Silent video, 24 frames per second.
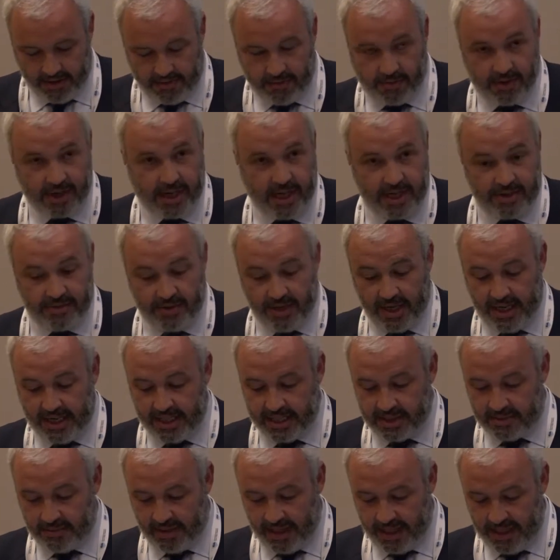For a country like
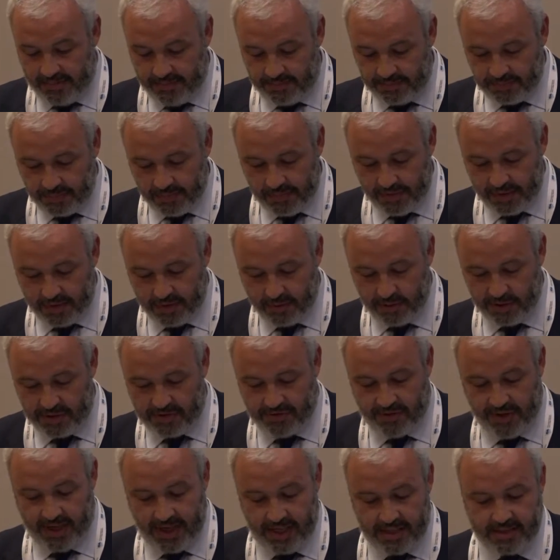Spain, which
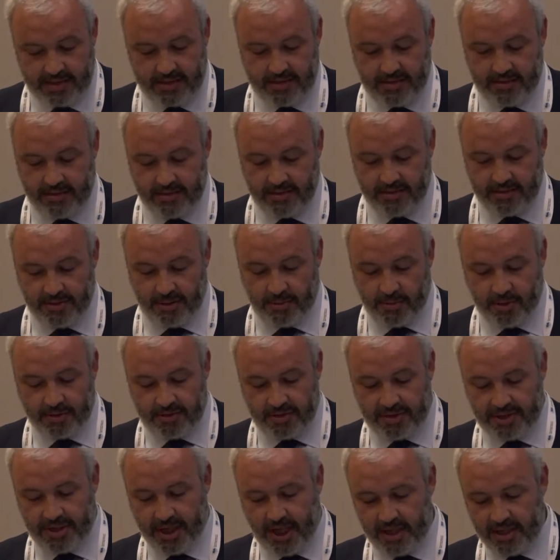faces the
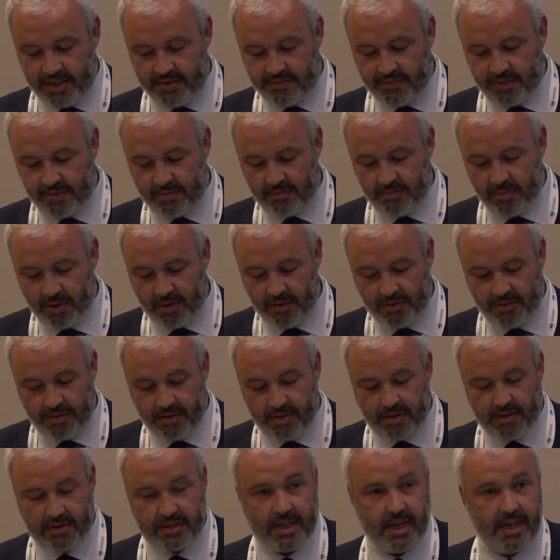water challenge from both
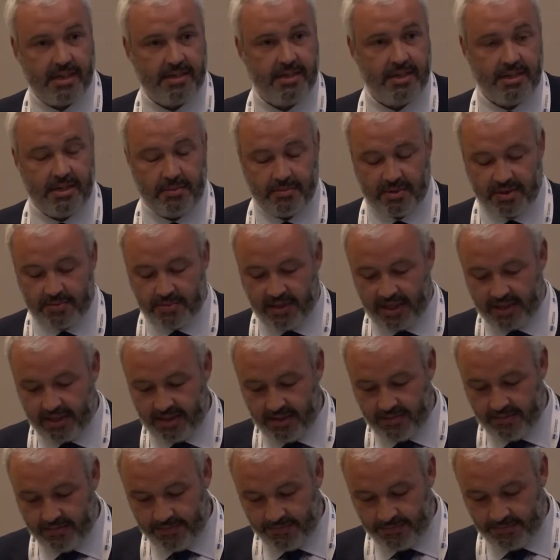the scarcity
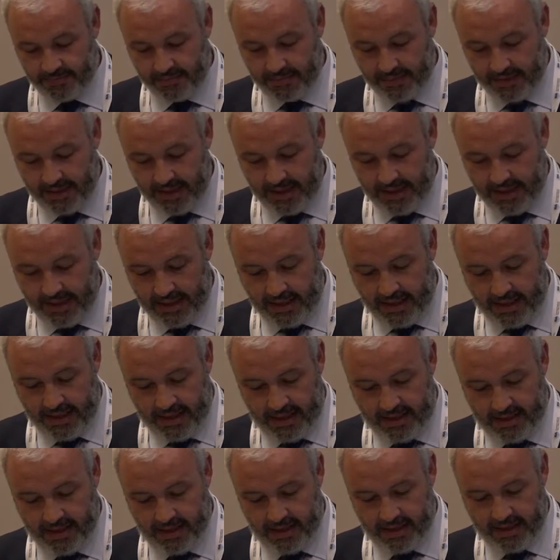perspective
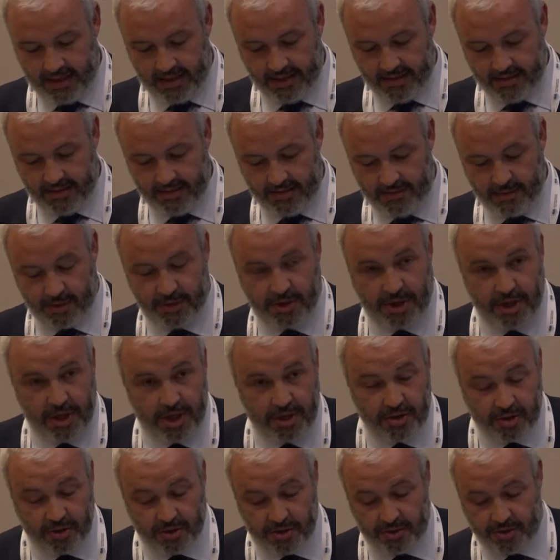and from the
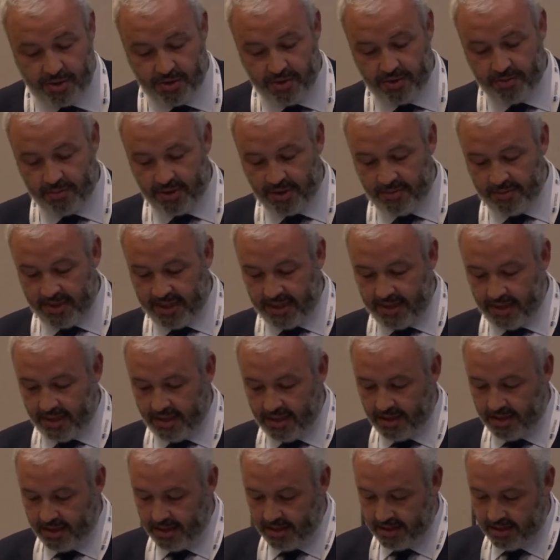need to ensure
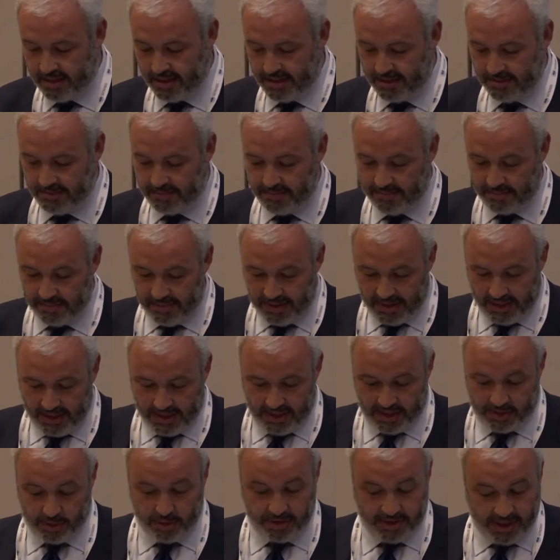environmental
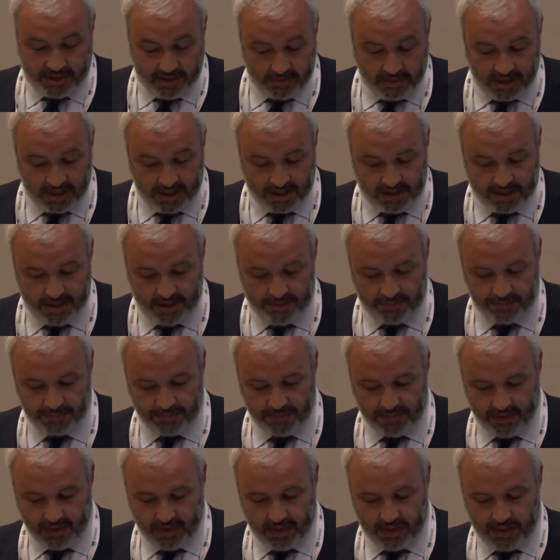
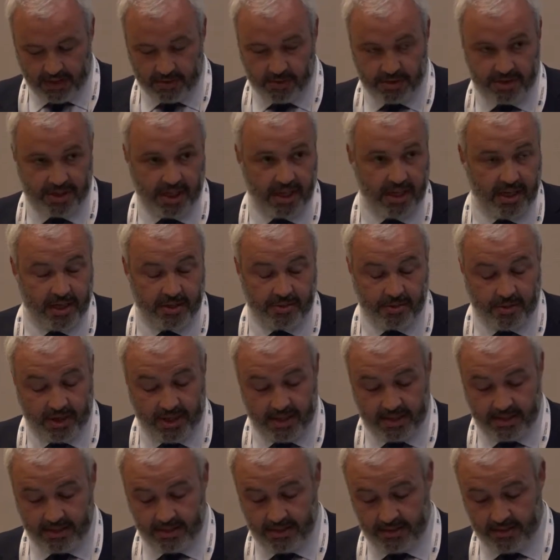sustainability, to stay here today,
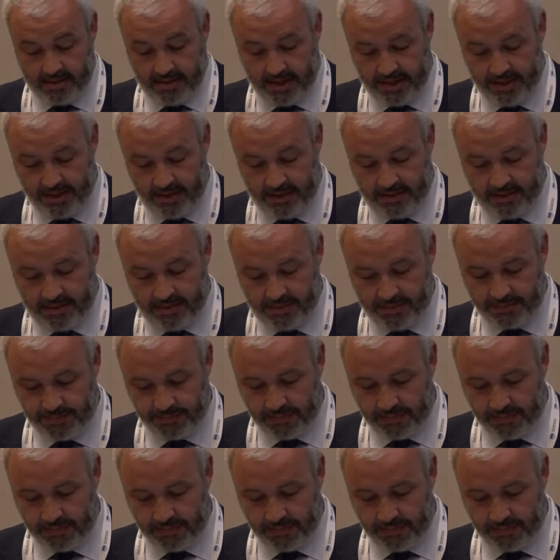it's an honor.